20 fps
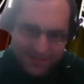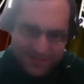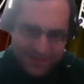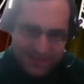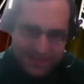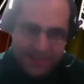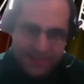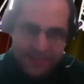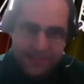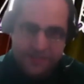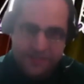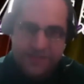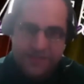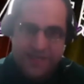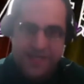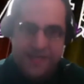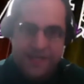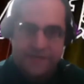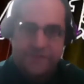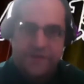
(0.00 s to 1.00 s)
And hey,
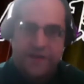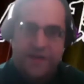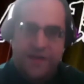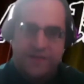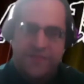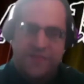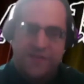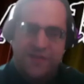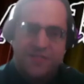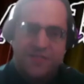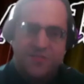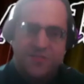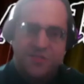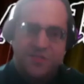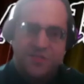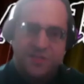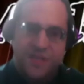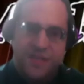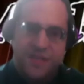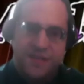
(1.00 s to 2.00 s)
if you're ever
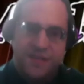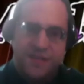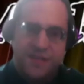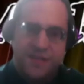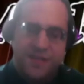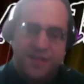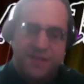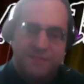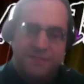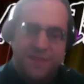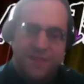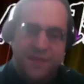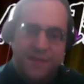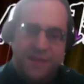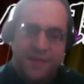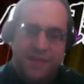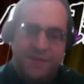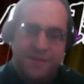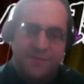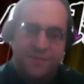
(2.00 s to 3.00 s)
interested, maybe the
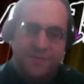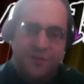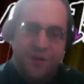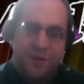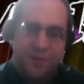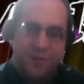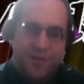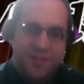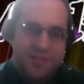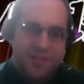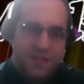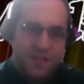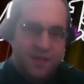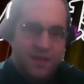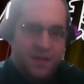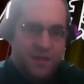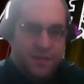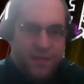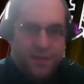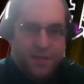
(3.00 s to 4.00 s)
4 of us can come
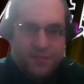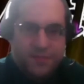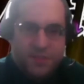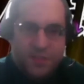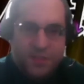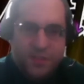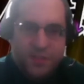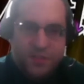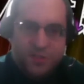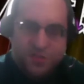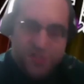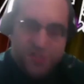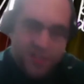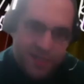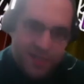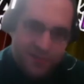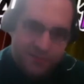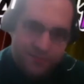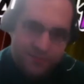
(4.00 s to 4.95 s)
up with a new show.